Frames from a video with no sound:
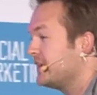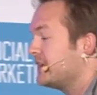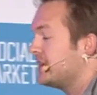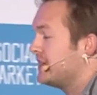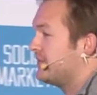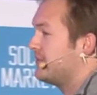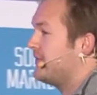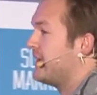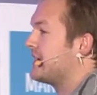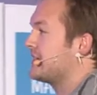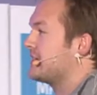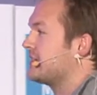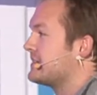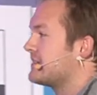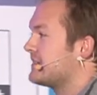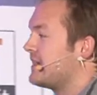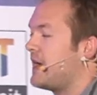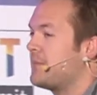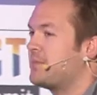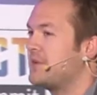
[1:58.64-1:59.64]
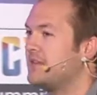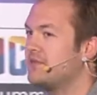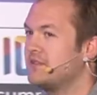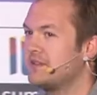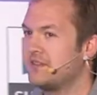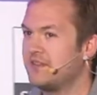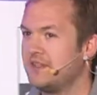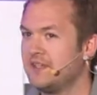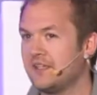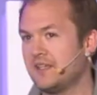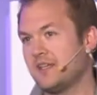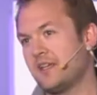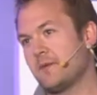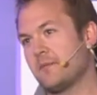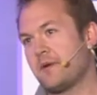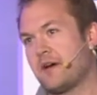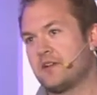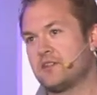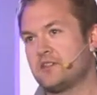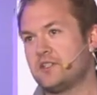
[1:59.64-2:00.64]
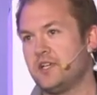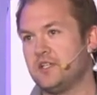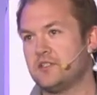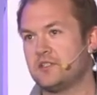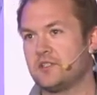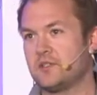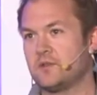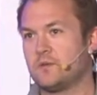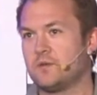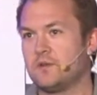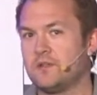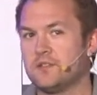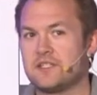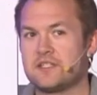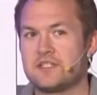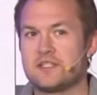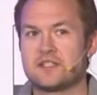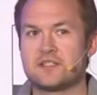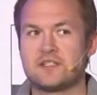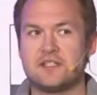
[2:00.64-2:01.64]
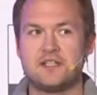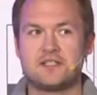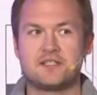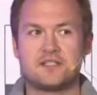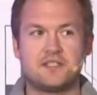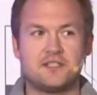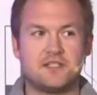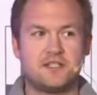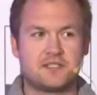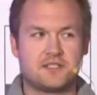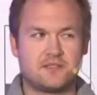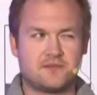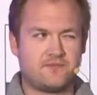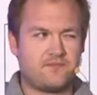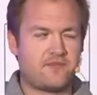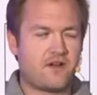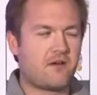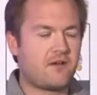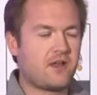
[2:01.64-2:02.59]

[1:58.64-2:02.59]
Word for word: In fact, stop even thinking about changing the world. It's just it's a it's a very